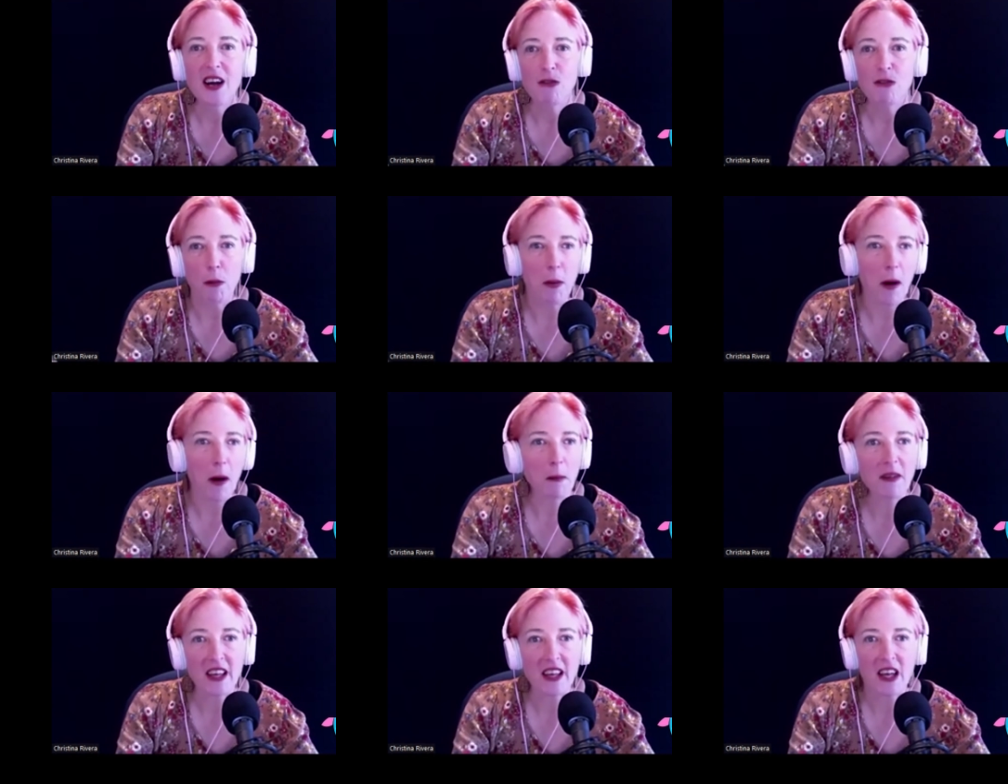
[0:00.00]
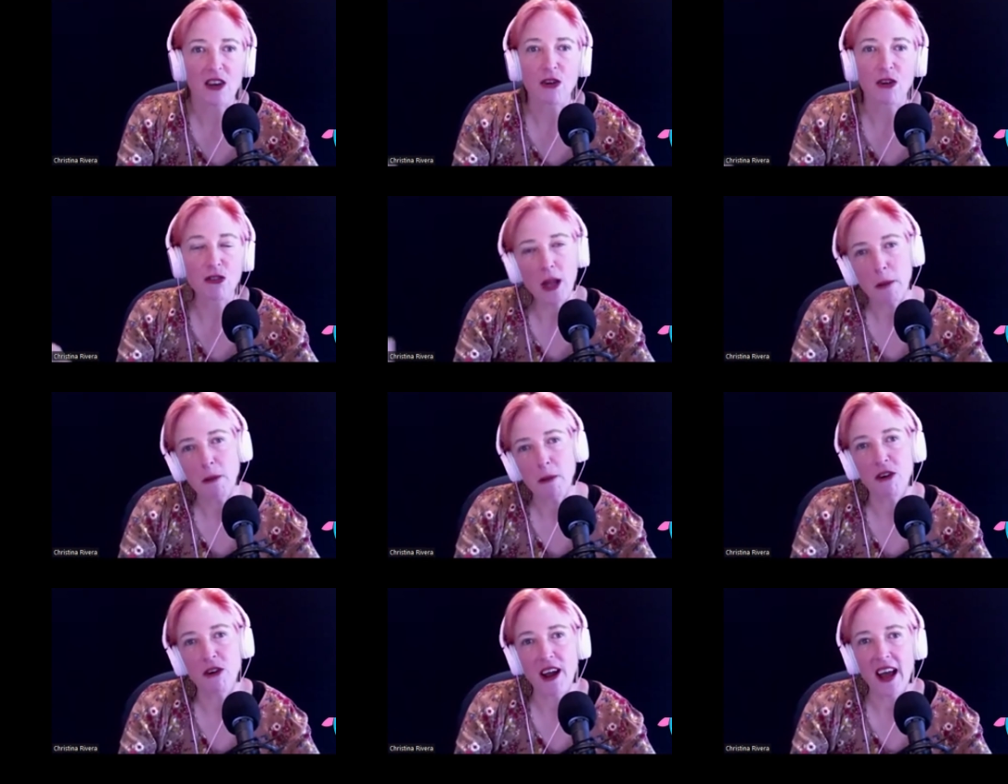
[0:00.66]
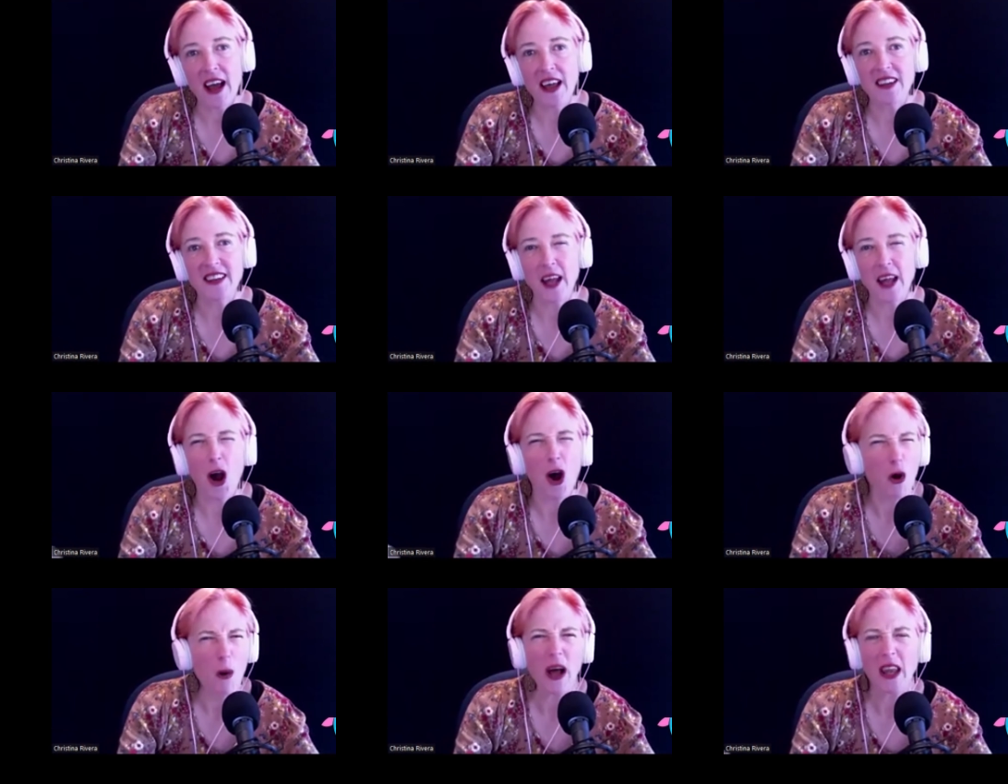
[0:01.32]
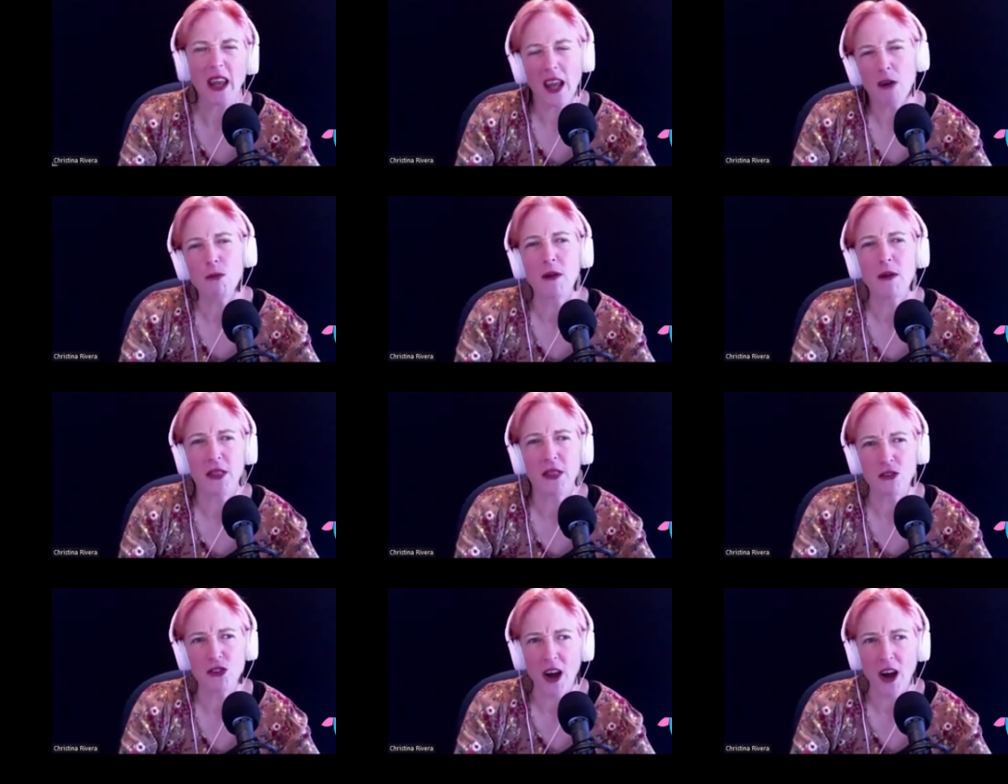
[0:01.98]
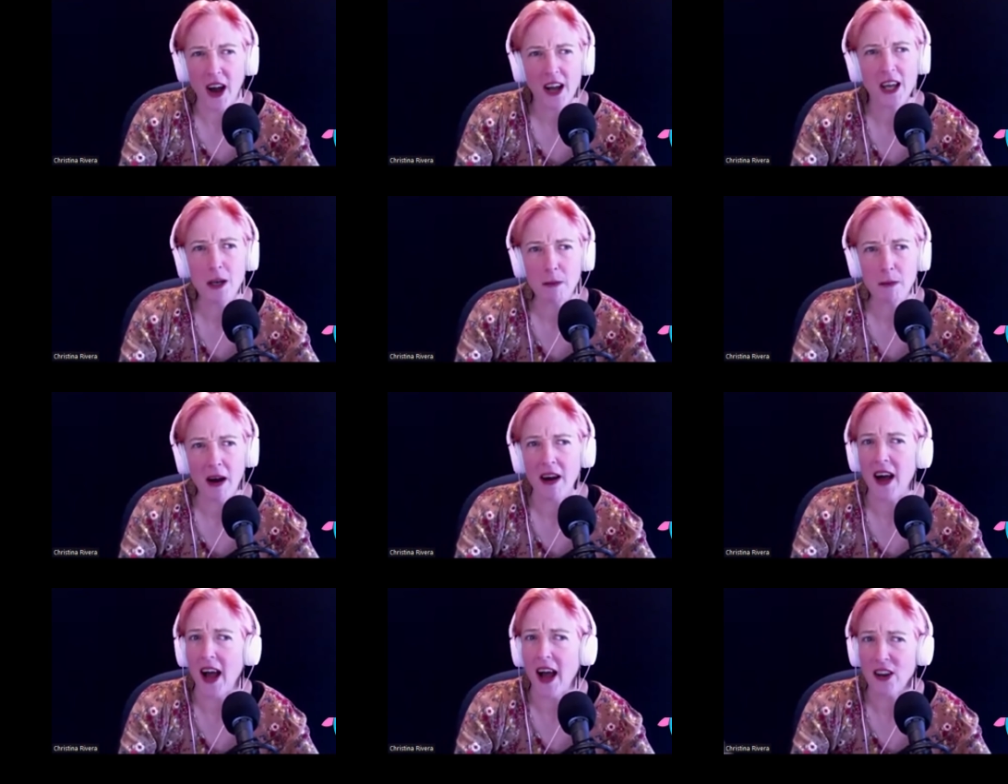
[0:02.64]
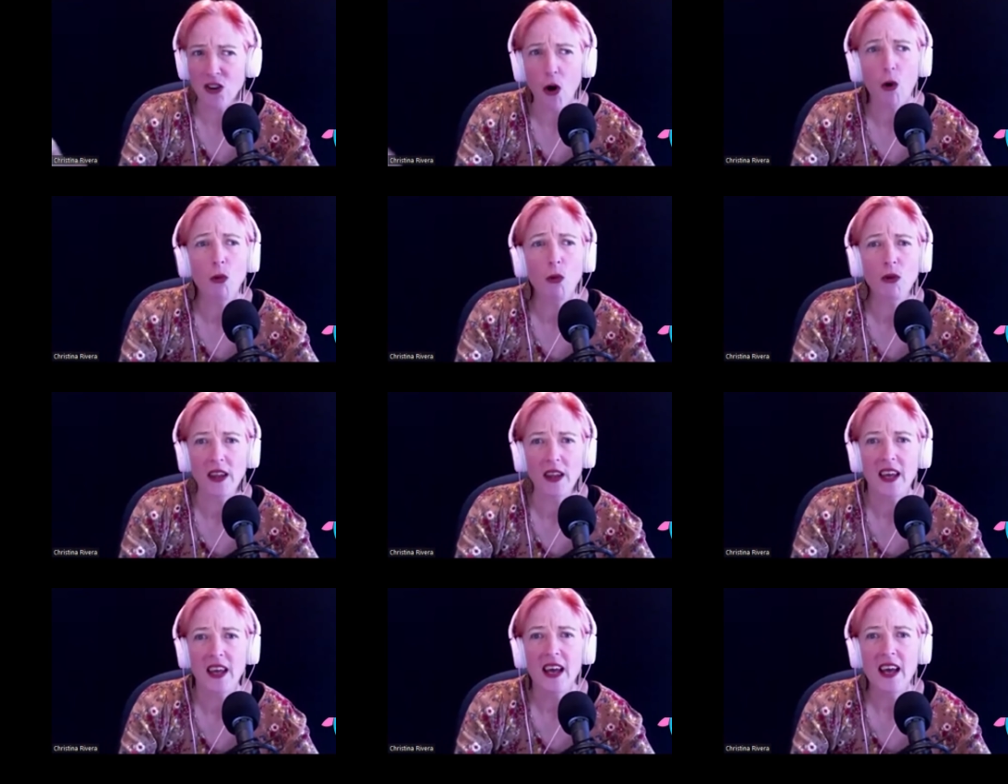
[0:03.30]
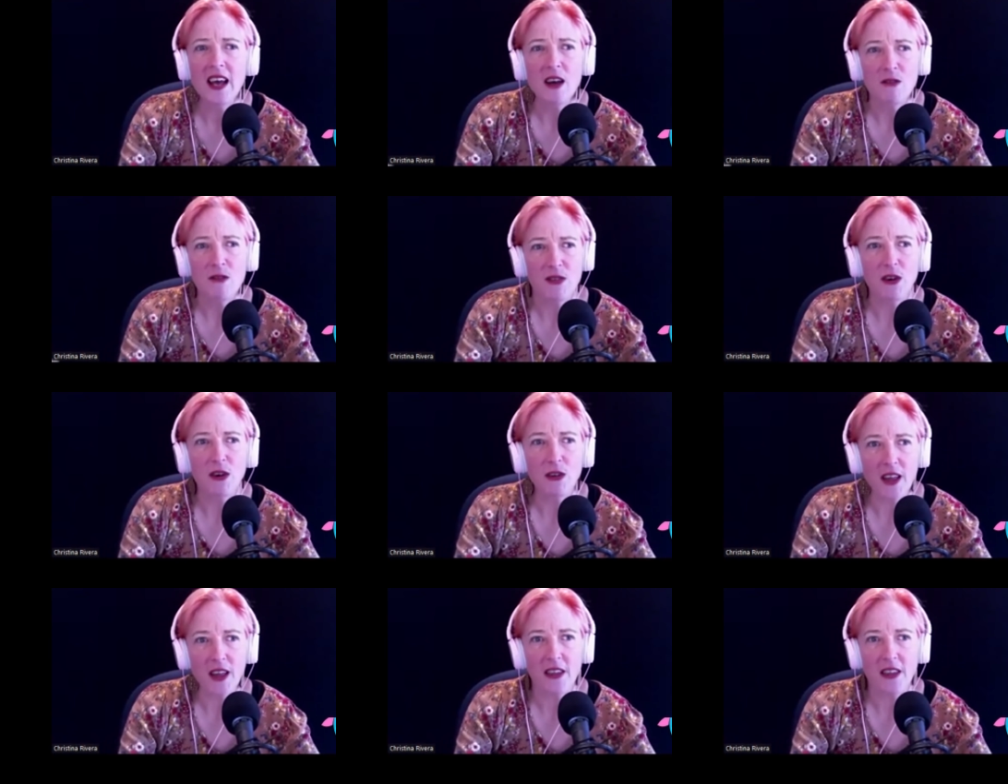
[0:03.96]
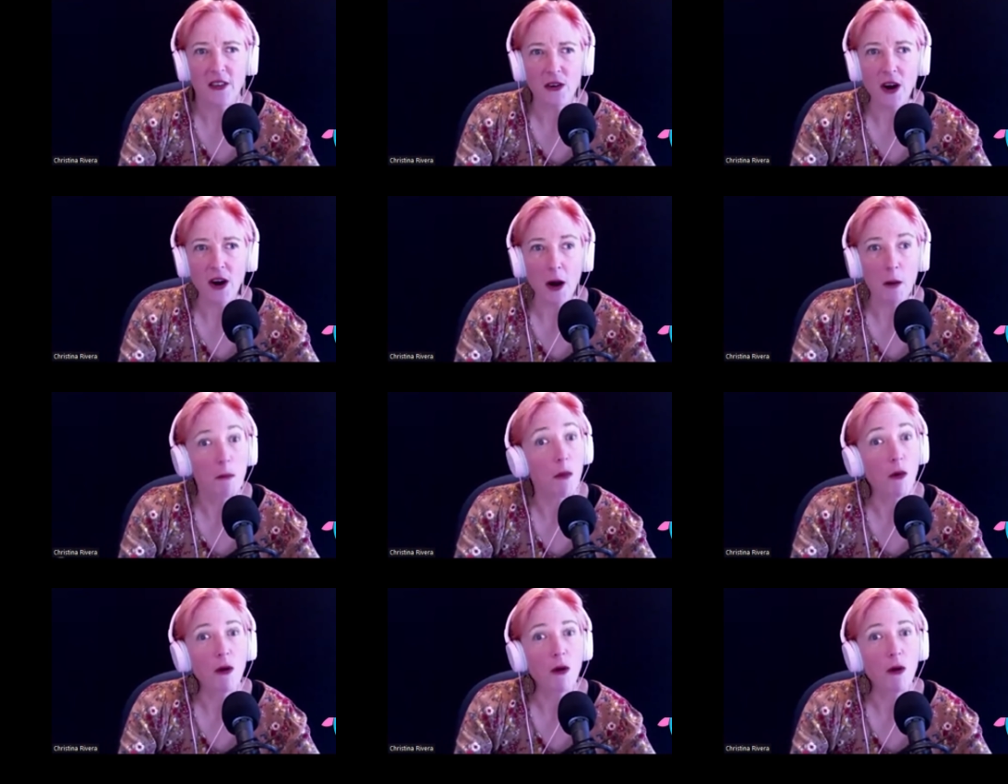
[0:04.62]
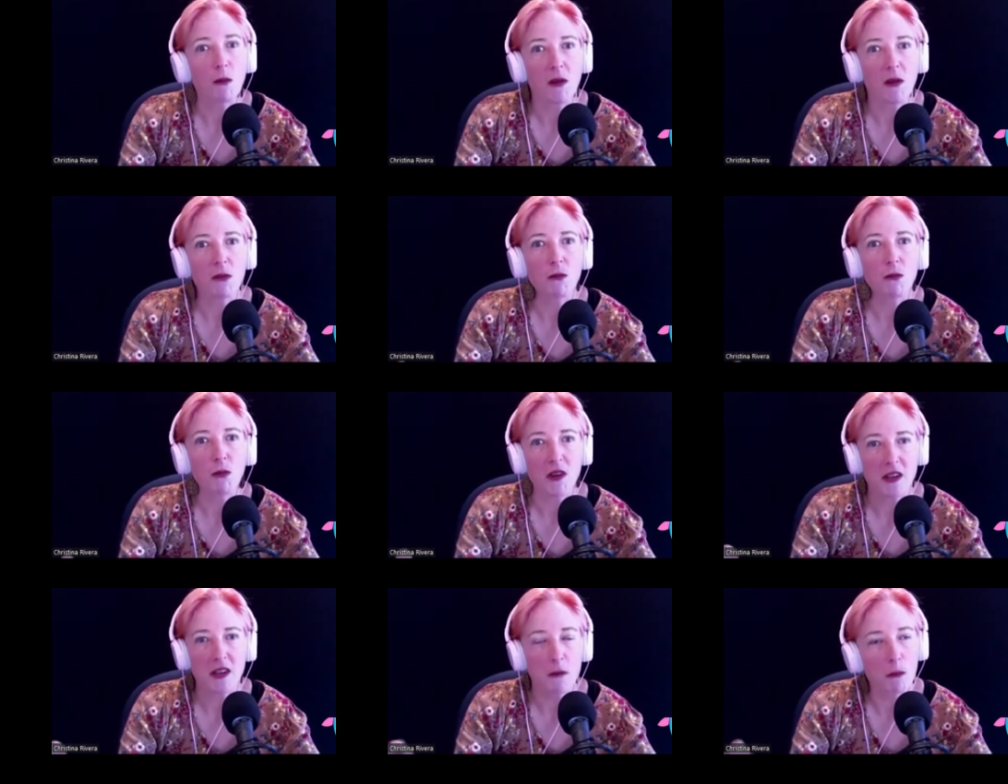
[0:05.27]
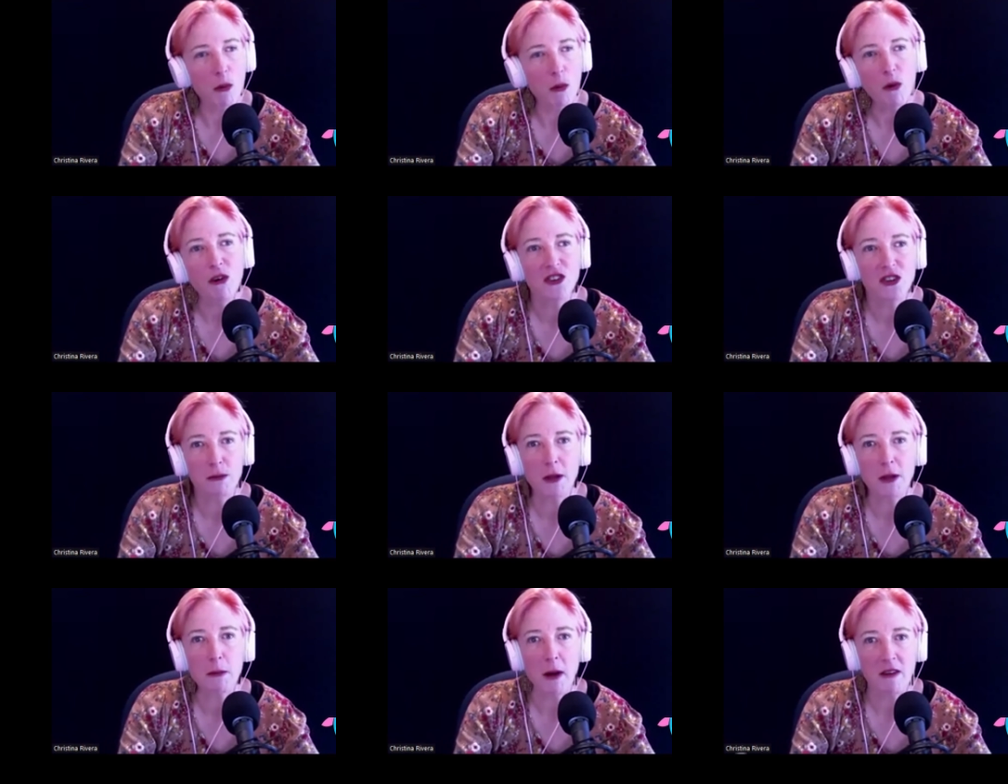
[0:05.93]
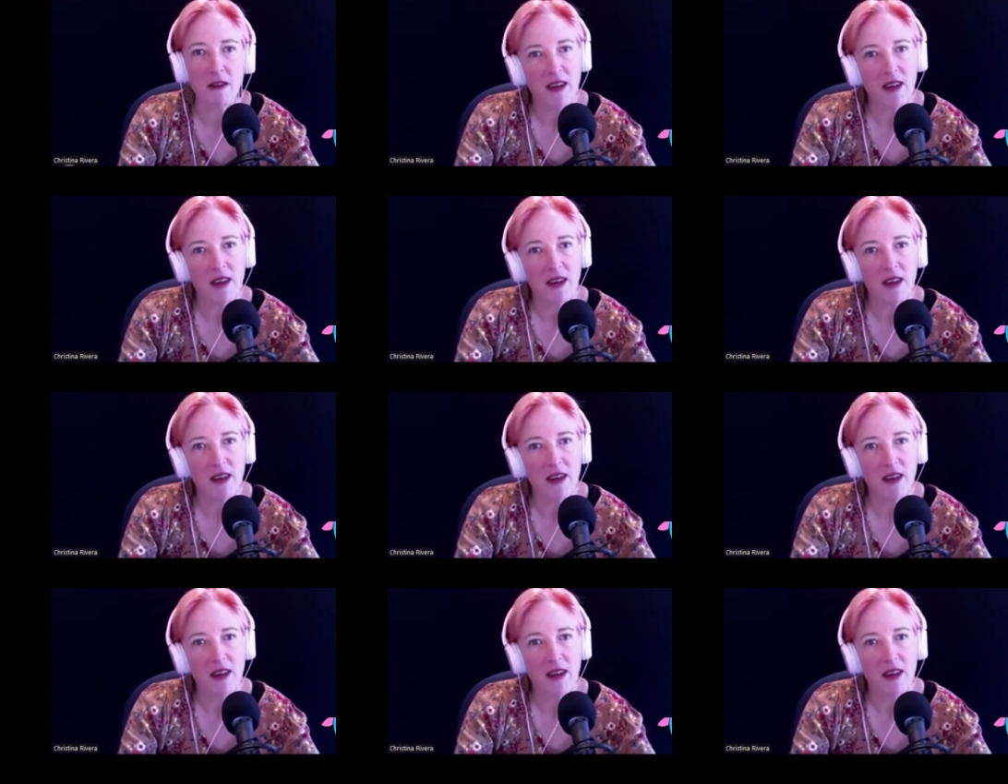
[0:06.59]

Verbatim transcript: Republican or Democrat, and say, "Oh, I love what they're talking about. I totally feel that they're on board with what's important to me, my